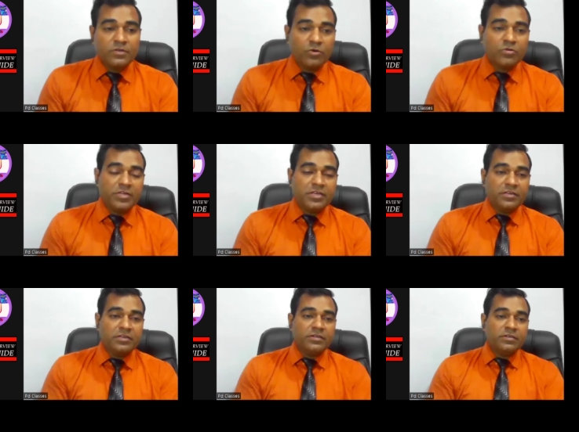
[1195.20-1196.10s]
Okay.
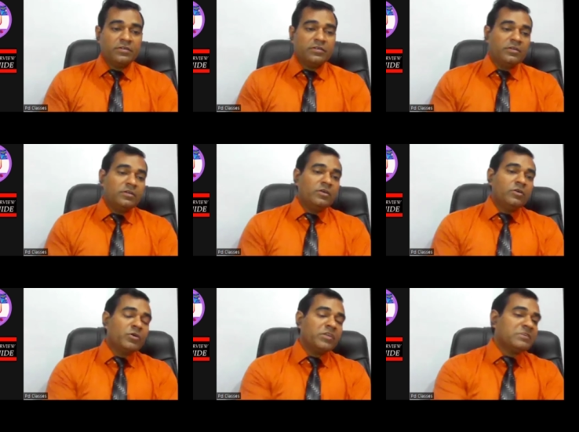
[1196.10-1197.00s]

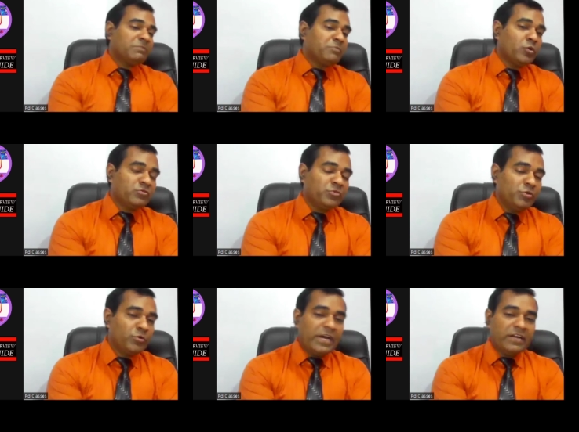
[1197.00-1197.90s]
Okay, suppose
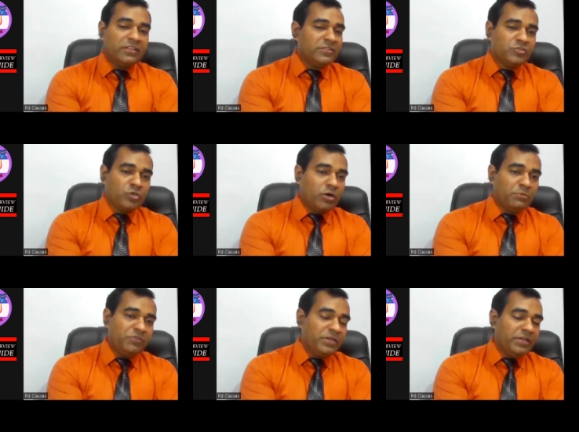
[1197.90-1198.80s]
you get this
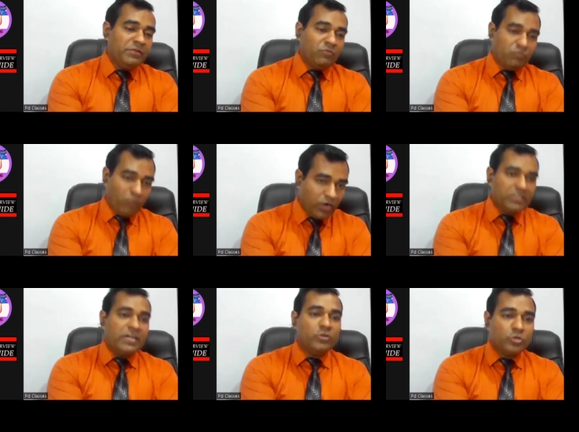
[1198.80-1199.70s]
job. We want
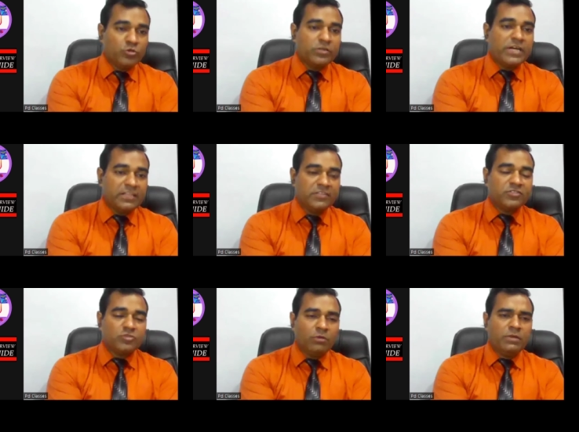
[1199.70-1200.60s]
that you should get this job,